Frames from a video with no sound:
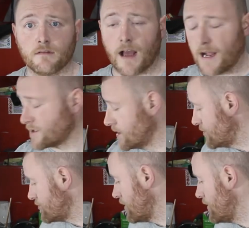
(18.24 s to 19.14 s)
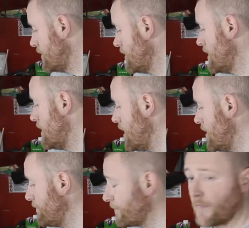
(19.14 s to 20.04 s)
actually true.
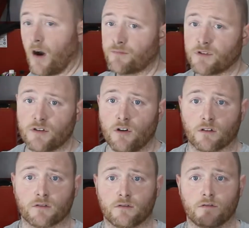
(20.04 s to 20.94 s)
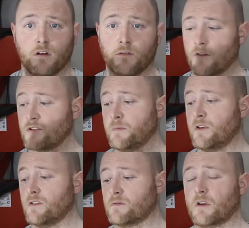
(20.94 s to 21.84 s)
I've just been
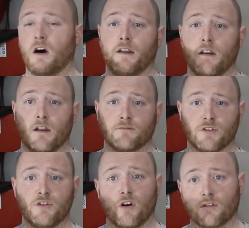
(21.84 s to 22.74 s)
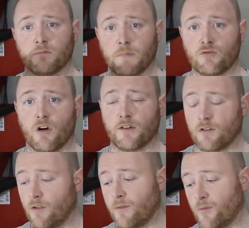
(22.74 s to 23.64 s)
doing some cutting and I've just knocked my grinder
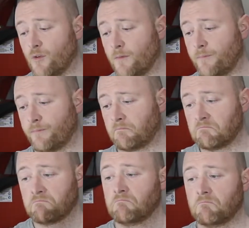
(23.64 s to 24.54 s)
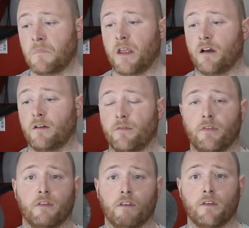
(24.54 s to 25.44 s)
on the floor. Now
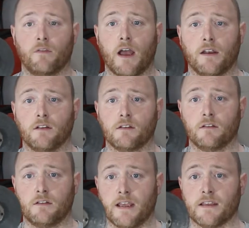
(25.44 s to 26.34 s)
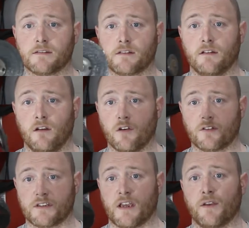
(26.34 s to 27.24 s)
that disc
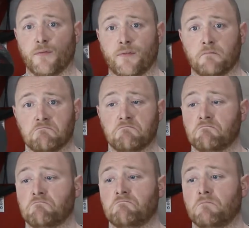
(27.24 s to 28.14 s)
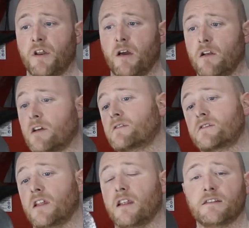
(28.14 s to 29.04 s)
looks safe, you know, it looks
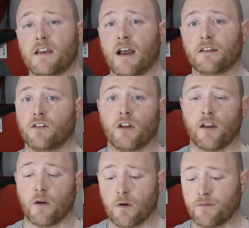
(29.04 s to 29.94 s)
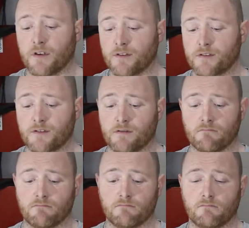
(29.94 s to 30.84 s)
still intact. I don't know whether
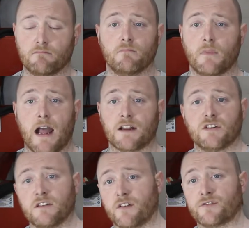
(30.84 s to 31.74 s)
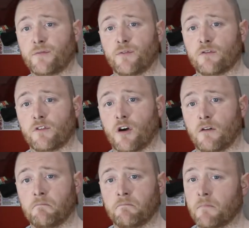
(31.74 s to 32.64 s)
it's actually touched the floor or
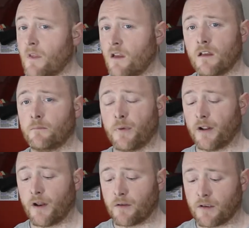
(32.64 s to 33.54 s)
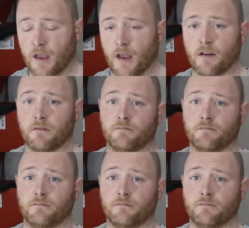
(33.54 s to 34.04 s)
not, but I don't care.